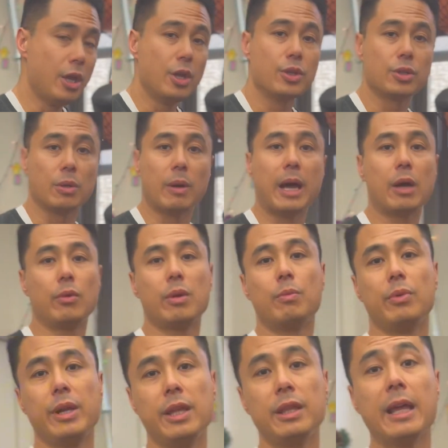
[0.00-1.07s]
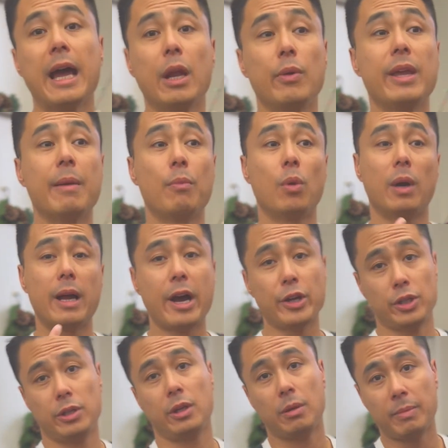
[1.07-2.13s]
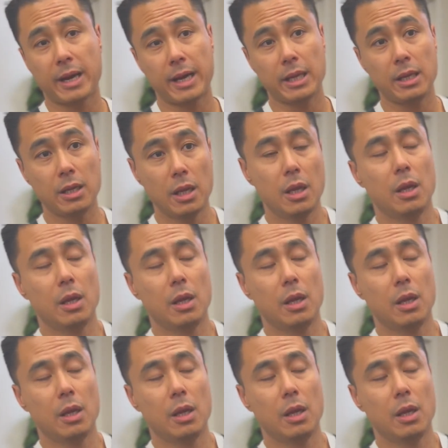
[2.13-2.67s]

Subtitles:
So how do we breathe? How do we get more oxygen in our body?